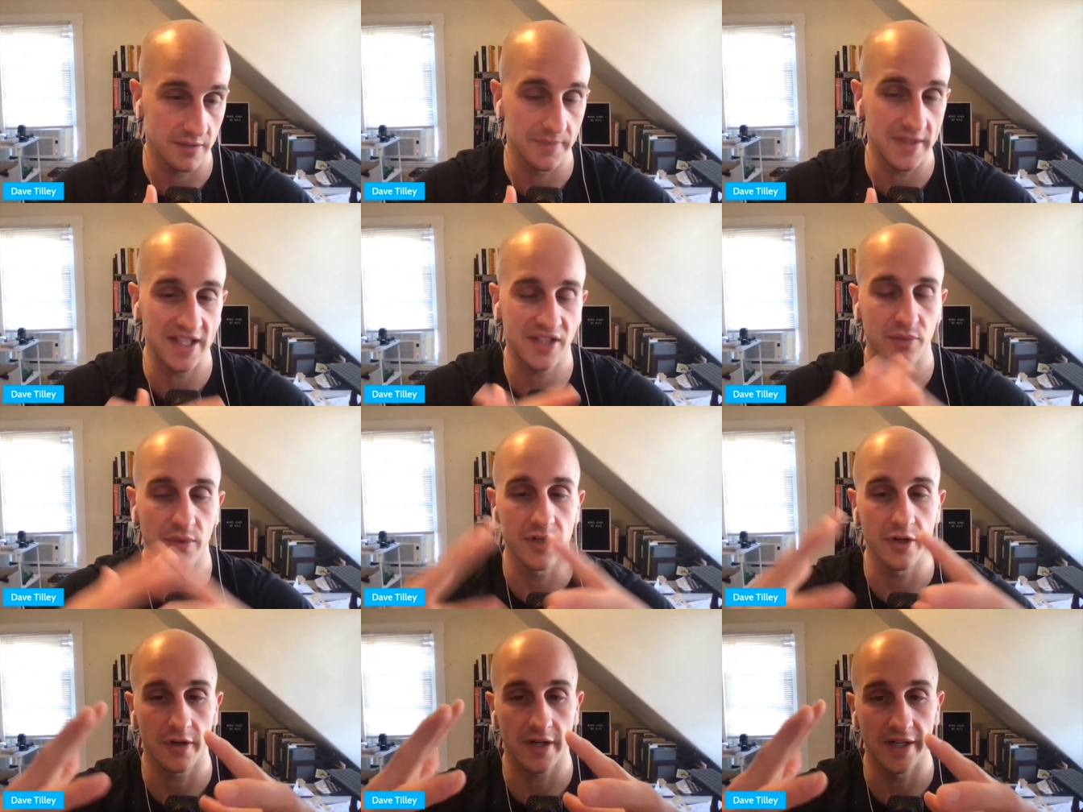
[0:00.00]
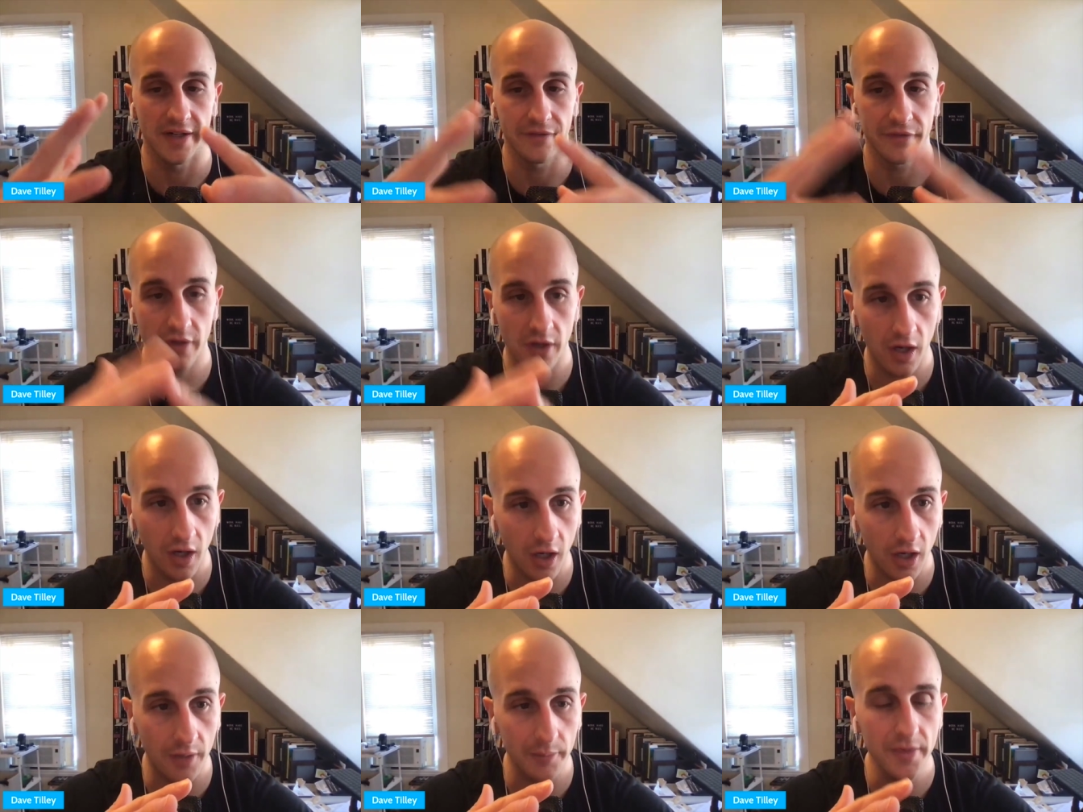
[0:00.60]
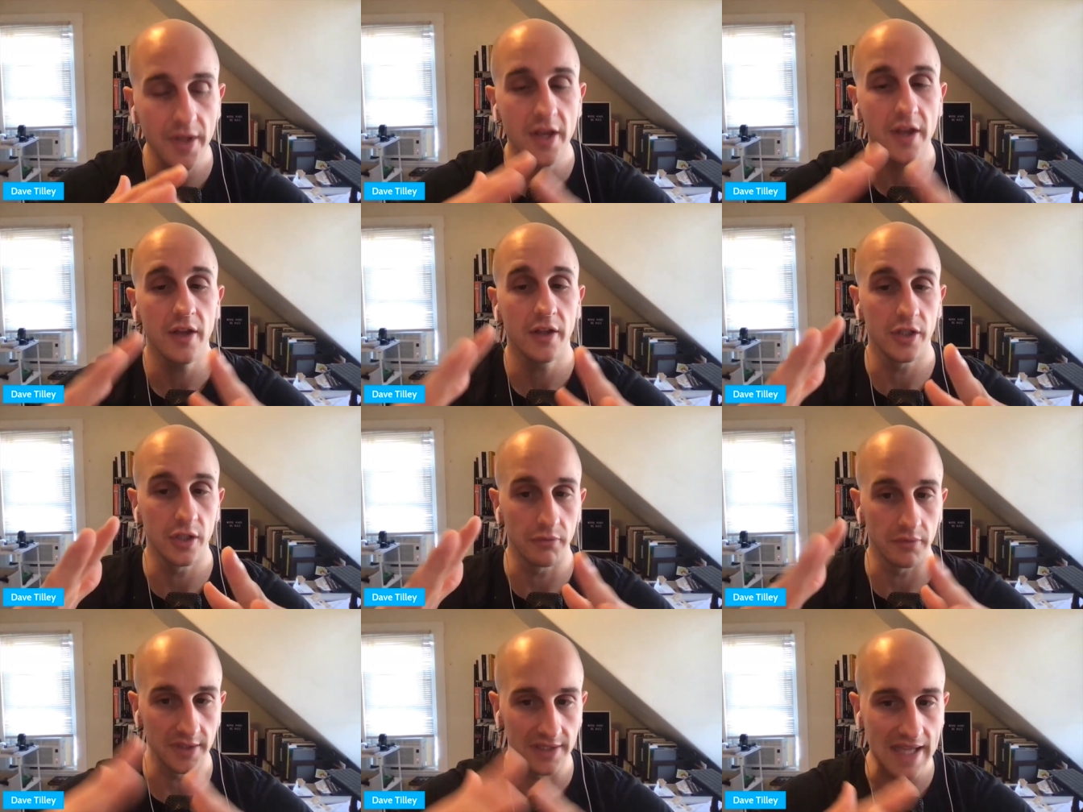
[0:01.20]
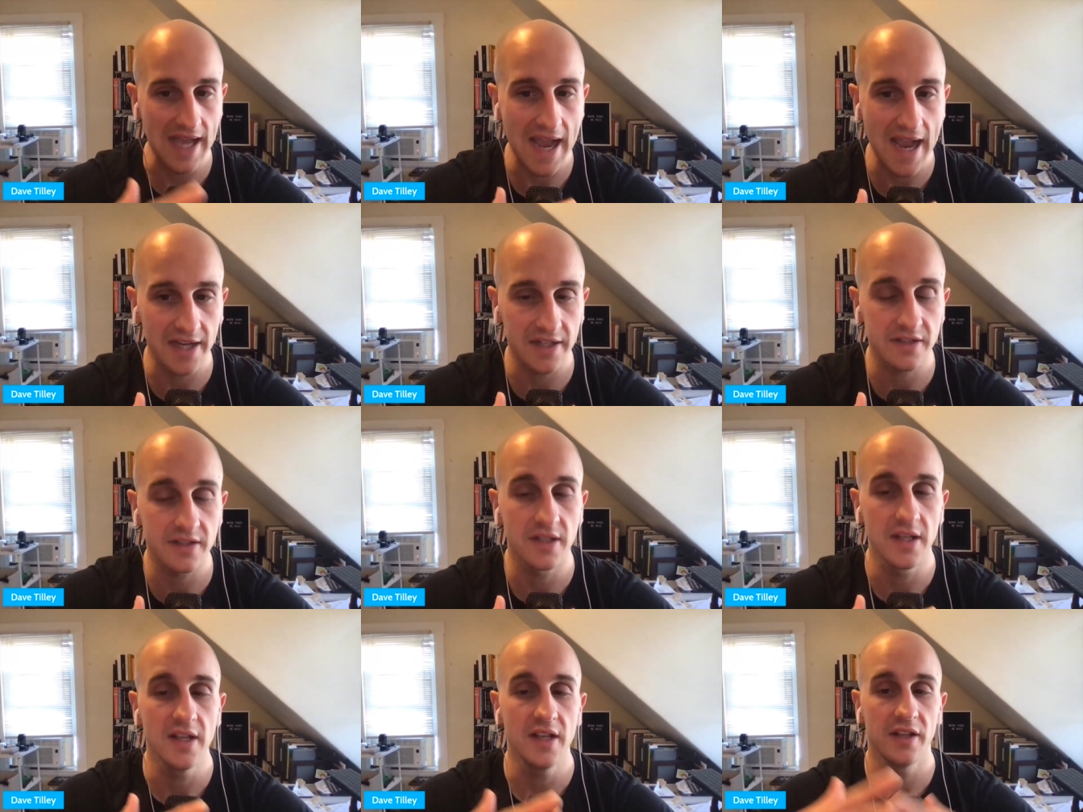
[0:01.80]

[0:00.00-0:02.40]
That's when you're kind of calm, you're relaxed,